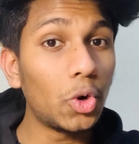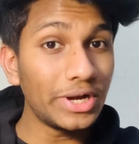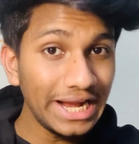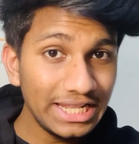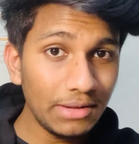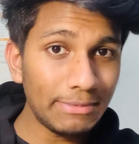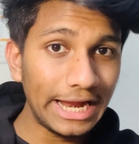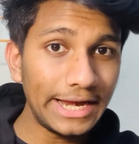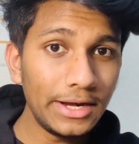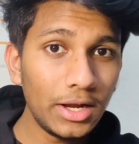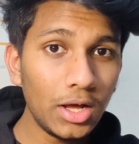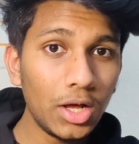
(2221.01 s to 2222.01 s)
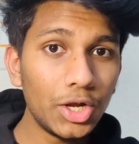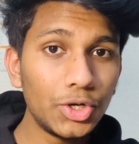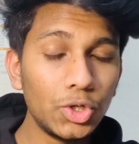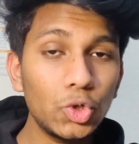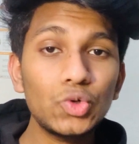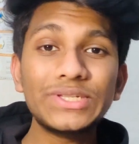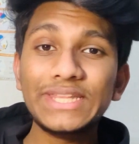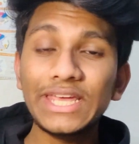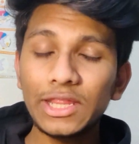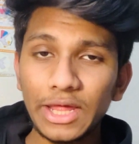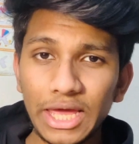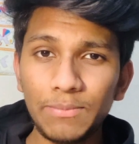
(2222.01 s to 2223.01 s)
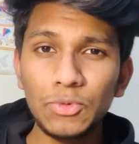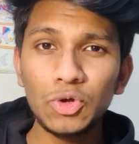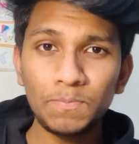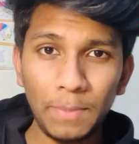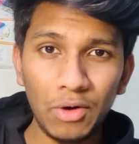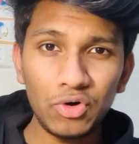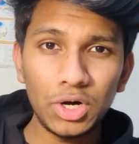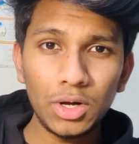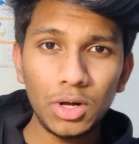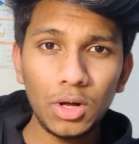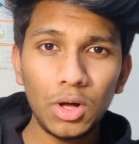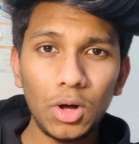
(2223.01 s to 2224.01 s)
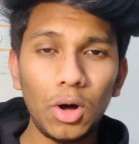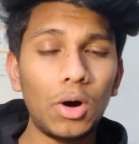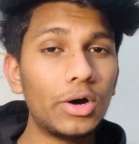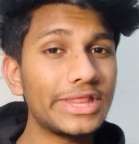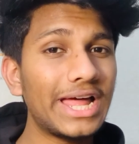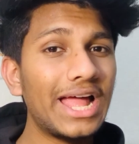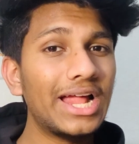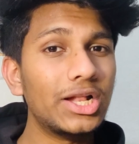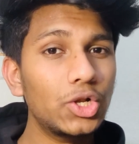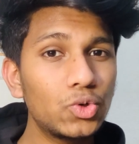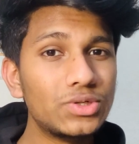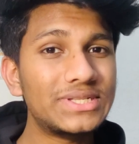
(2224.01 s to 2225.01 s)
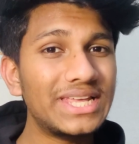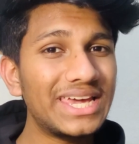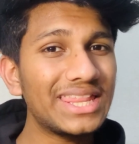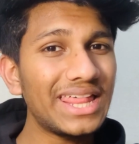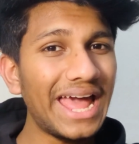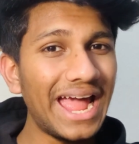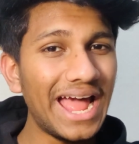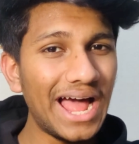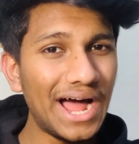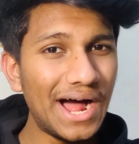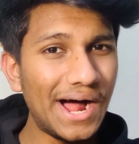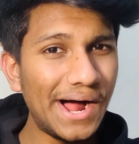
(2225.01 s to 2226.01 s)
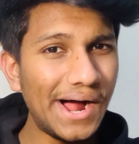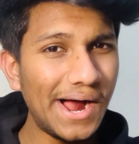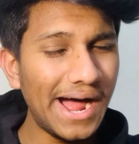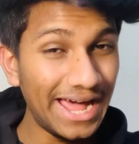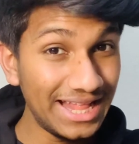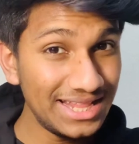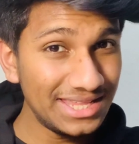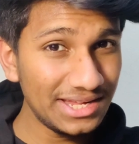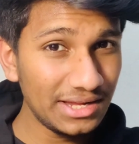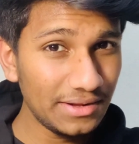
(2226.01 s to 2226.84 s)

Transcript: donate the blood lose their immune power or lose their health?